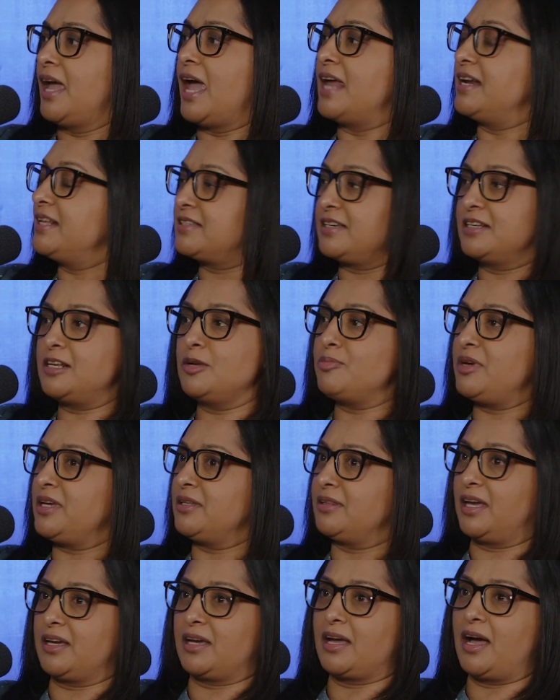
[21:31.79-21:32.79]
And it didn't
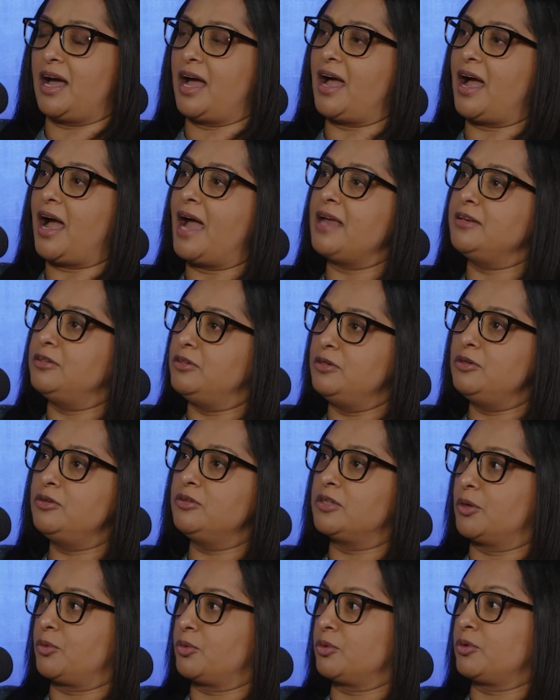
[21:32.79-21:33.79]
mean like, I
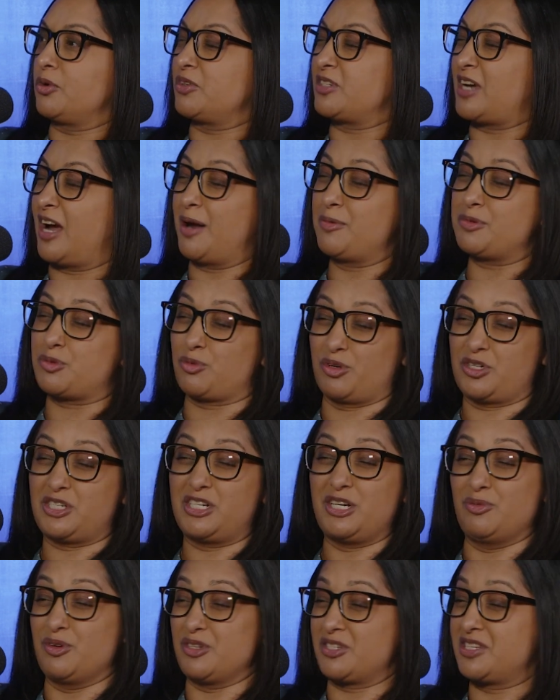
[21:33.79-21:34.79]
knew there were times where
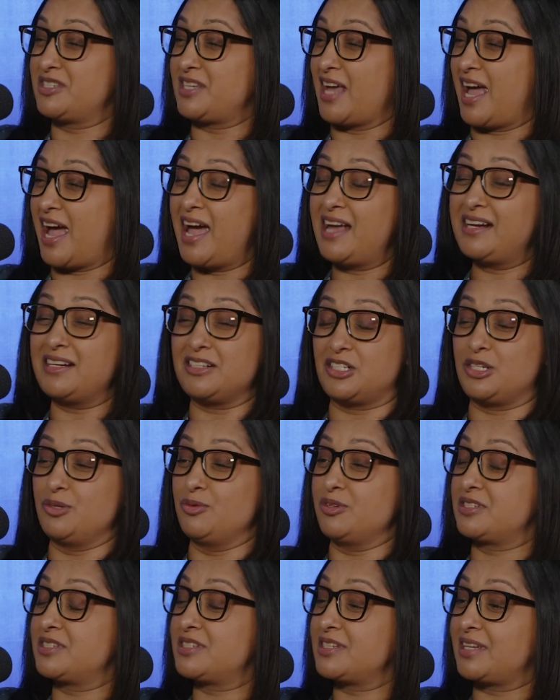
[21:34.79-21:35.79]
she was sad and she
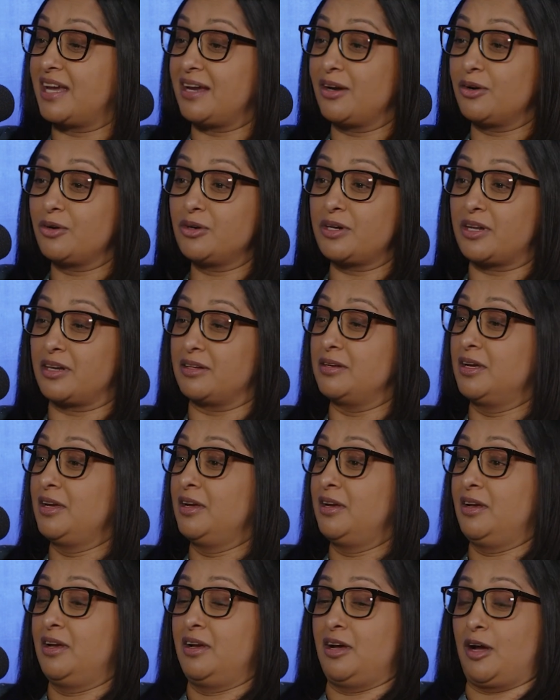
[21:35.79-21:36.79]
was scared and
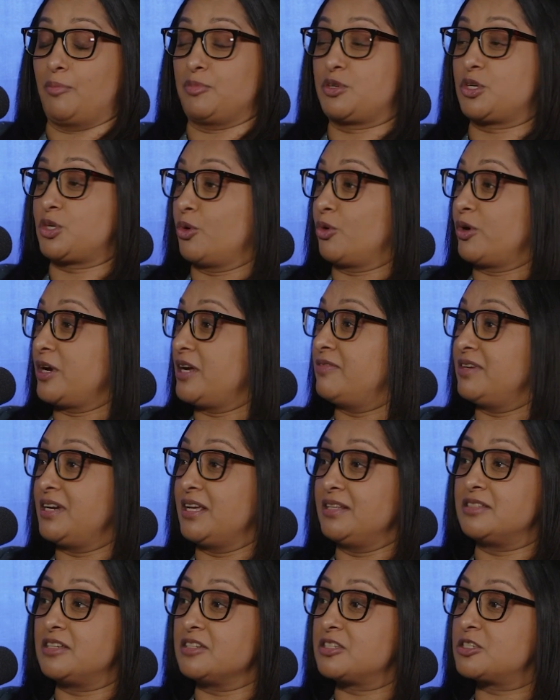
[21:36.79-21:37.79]
I'm sure even
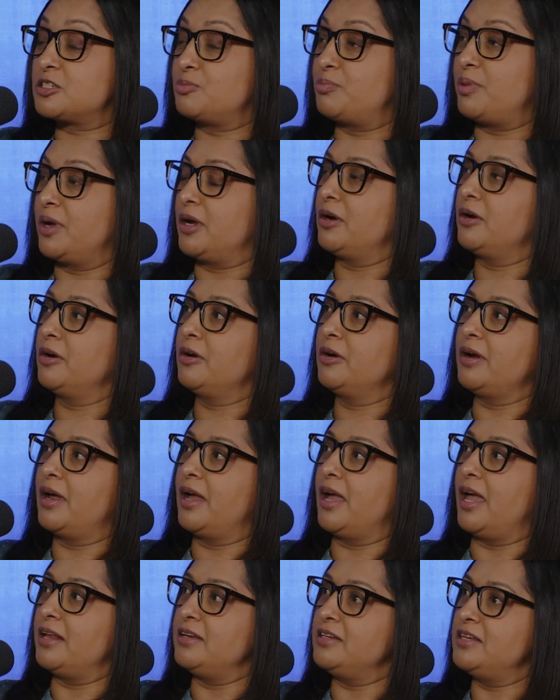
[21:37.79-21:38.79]
in despair.
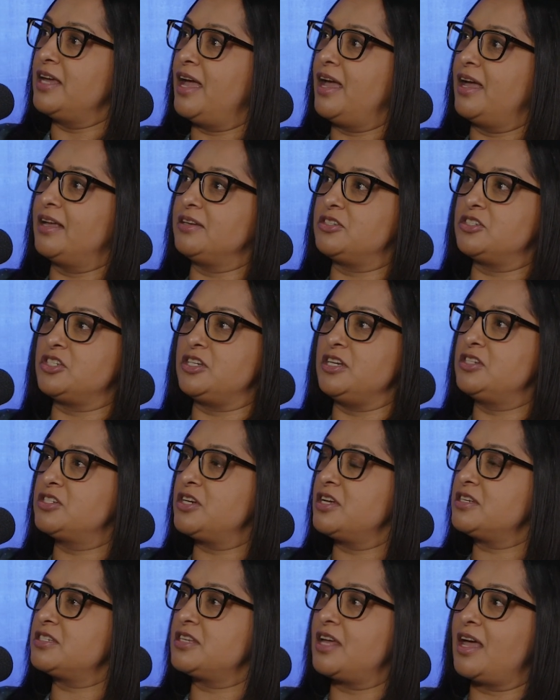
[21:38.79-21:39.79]
And yet she
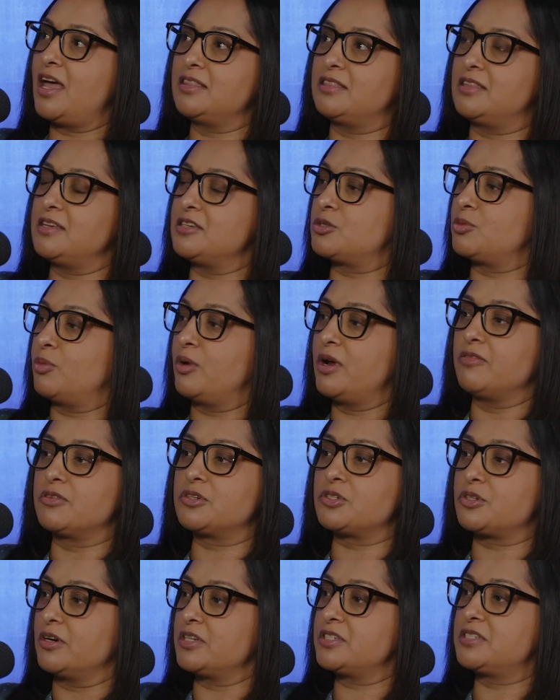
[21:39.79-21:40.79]
just had this way of
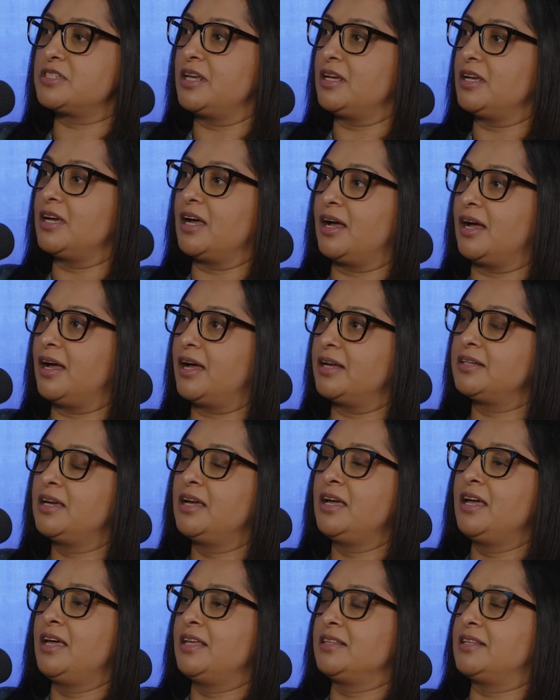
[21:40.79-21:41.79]
trusting God
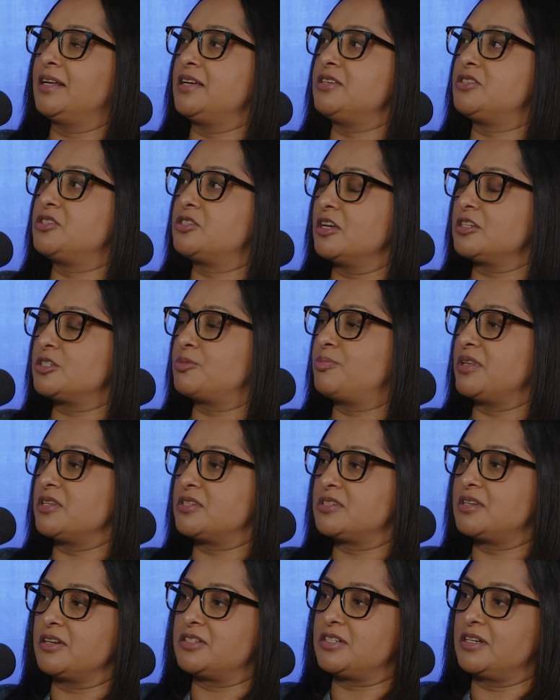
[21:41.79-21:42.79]
that has just been
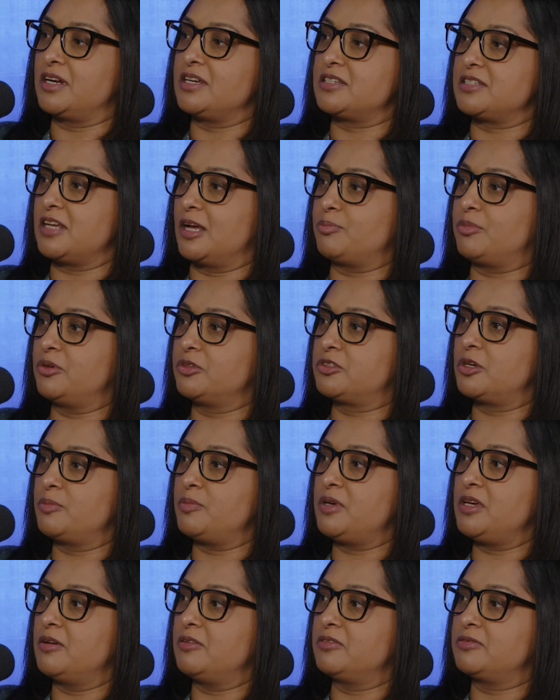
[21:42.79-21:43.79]
such an example to
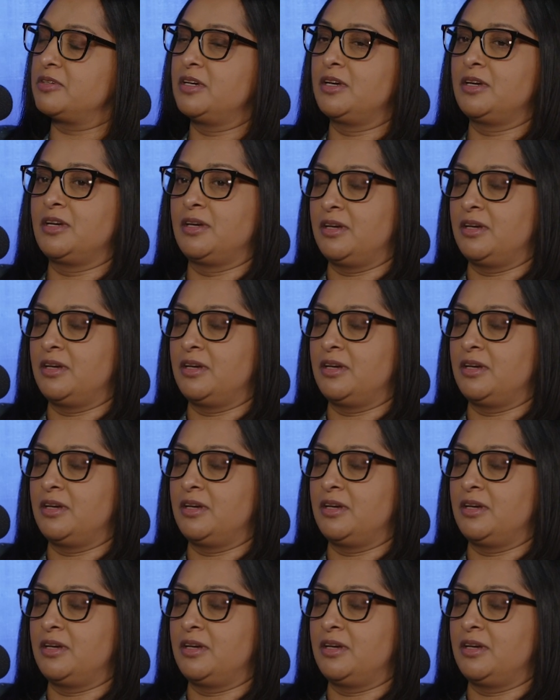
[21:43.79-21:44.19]
me of,